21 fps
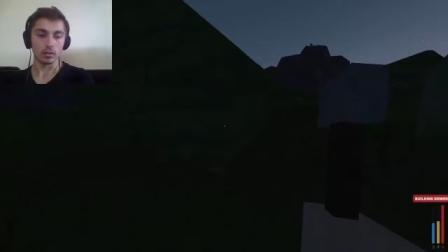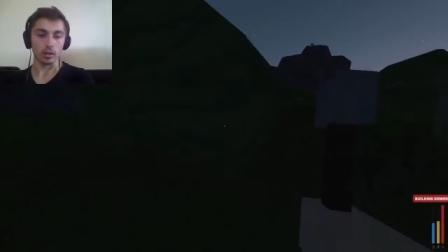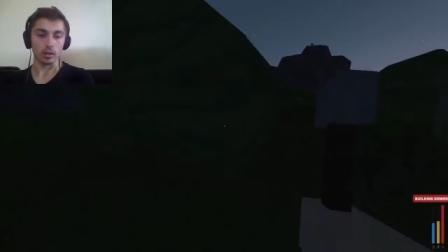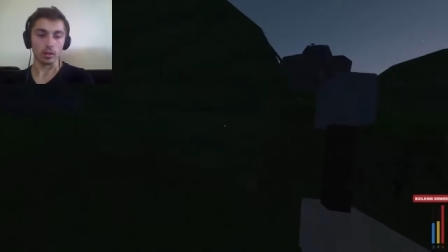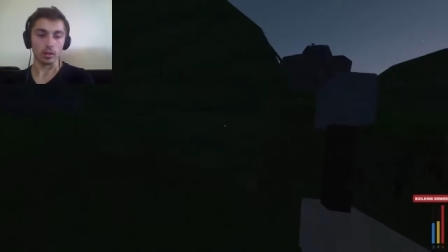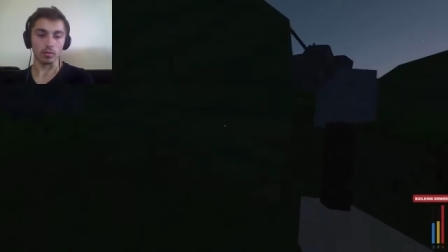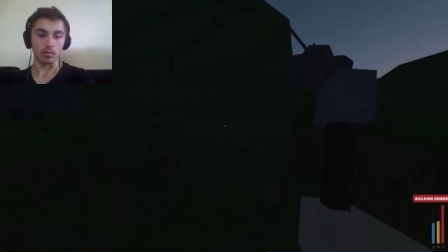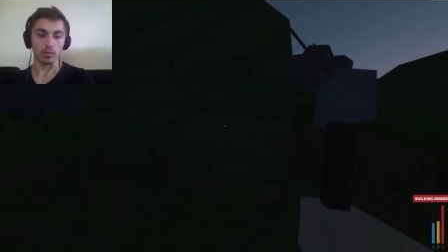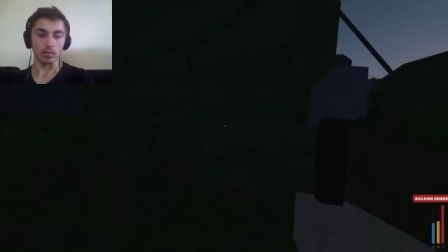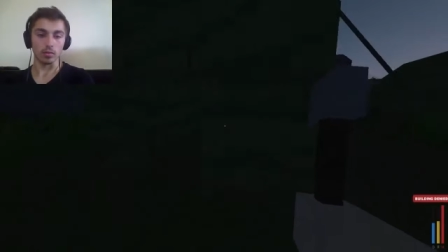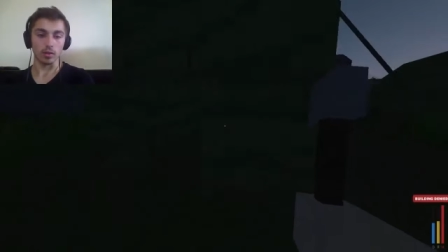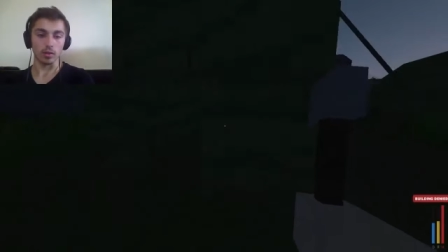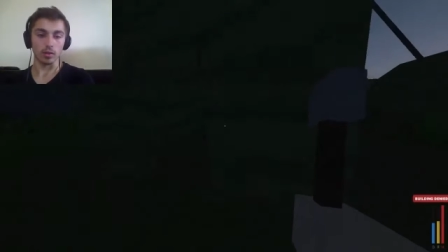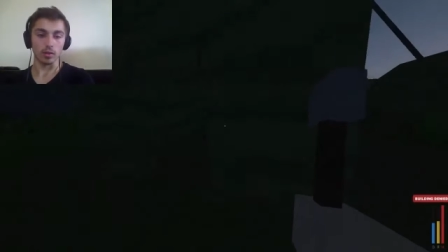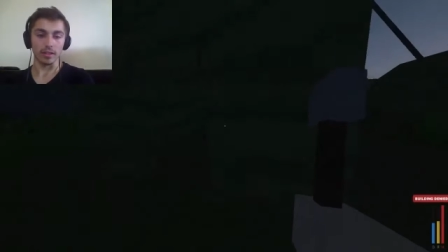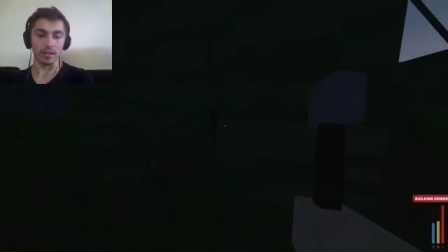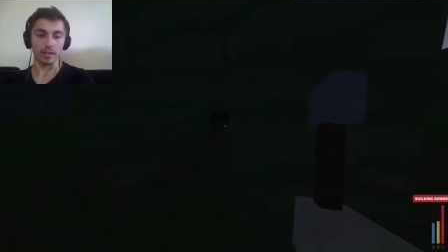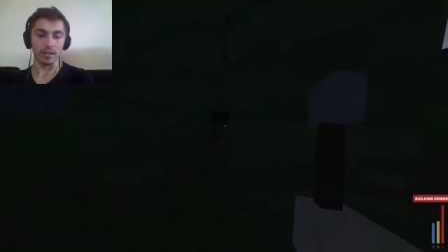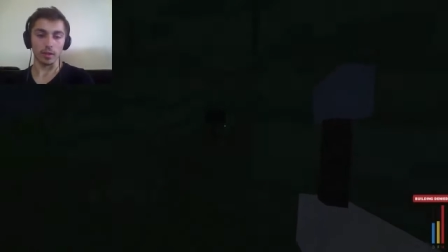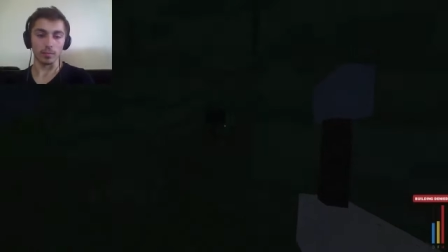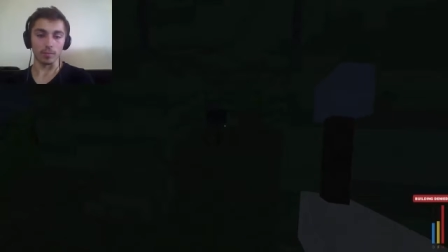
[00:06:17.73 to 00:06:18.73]
I
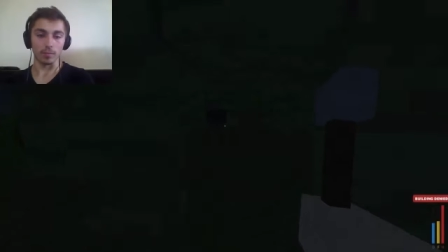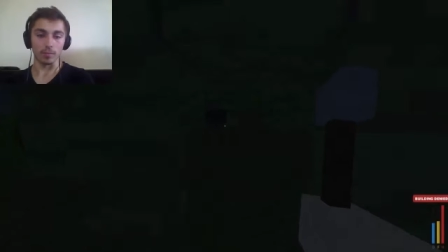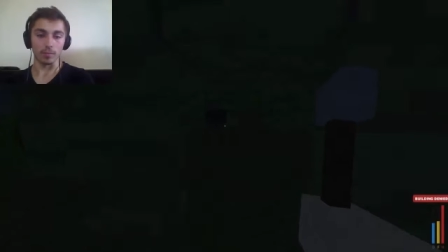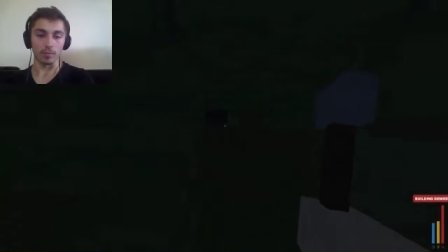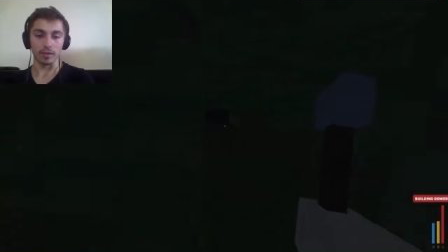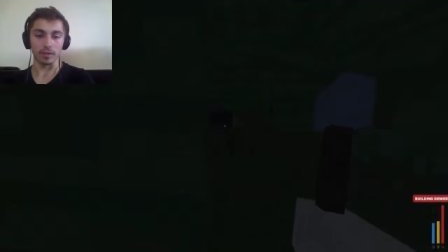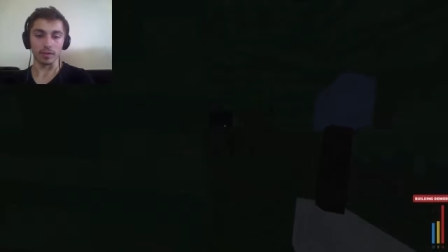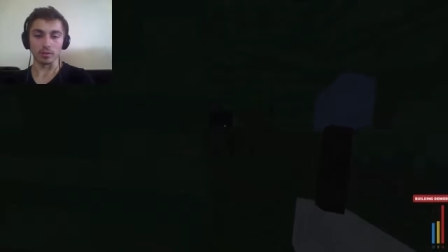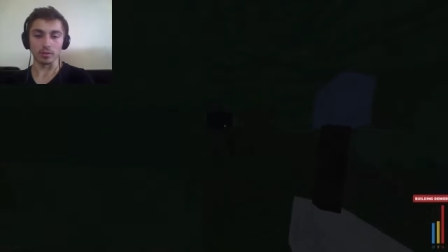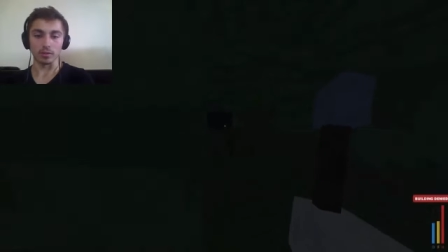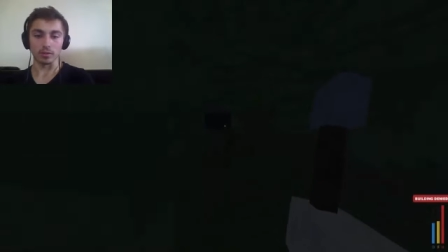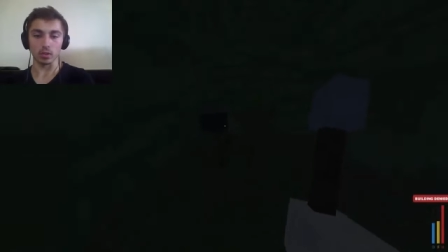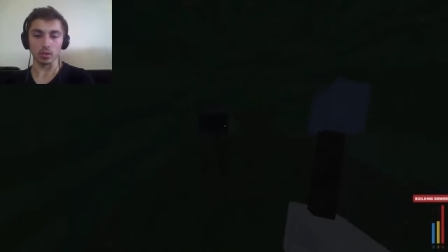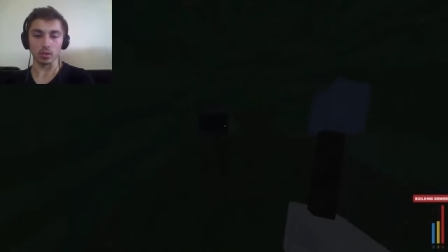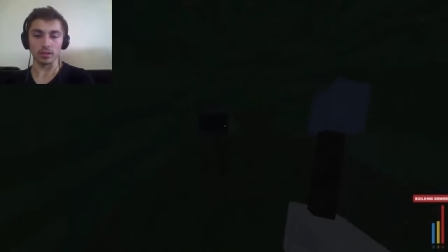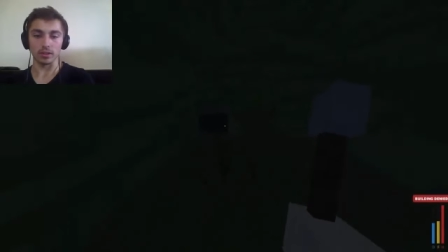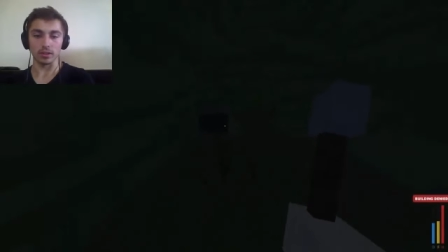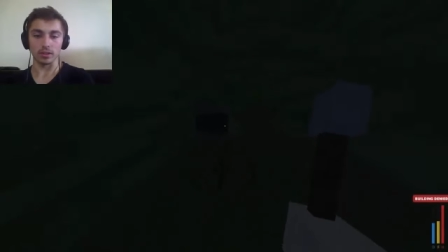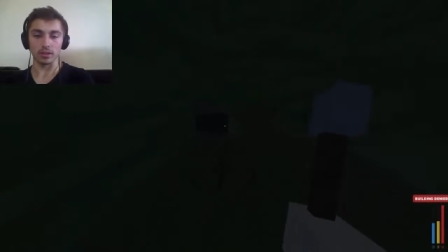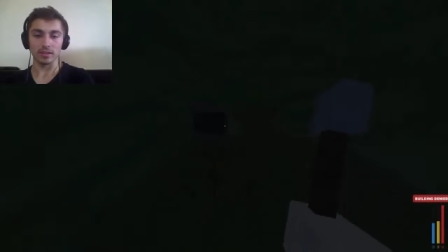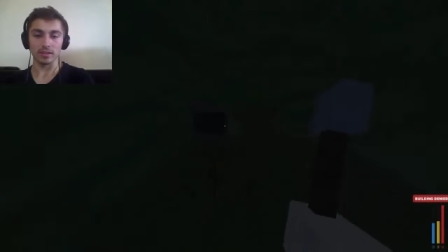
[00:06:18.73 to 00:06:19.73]
really hope there is. What's
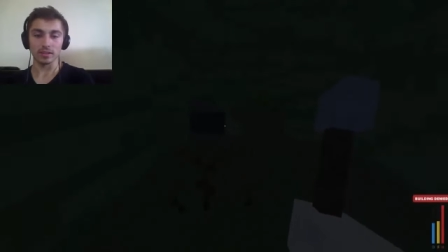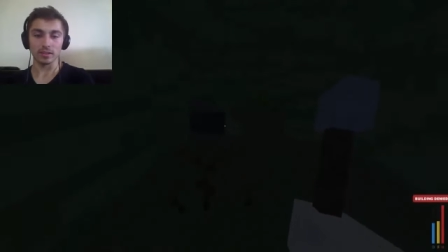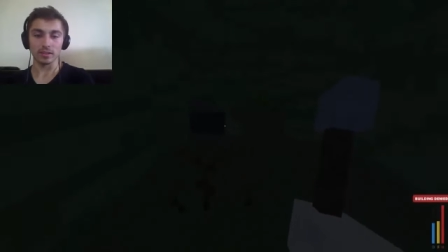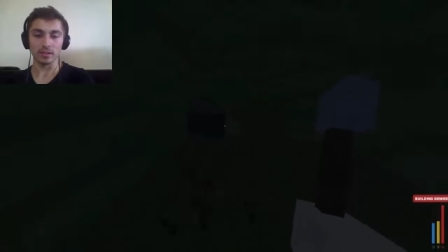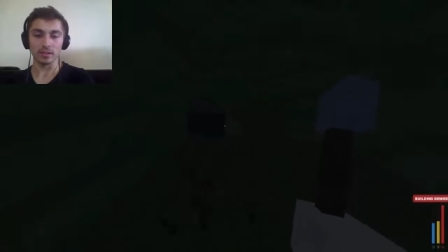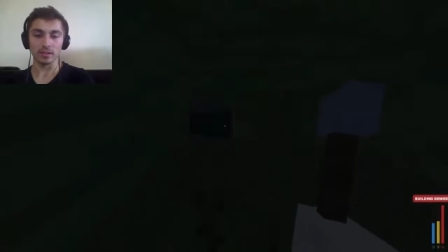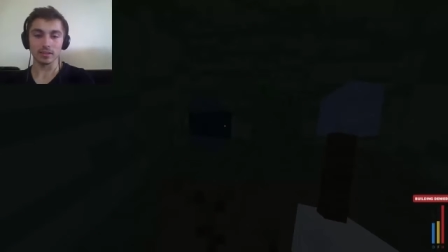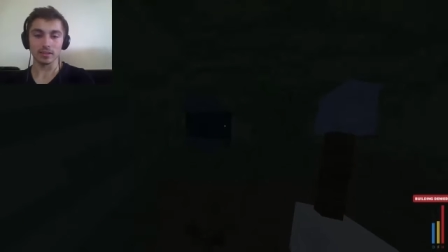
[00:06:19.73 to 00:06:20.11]
this?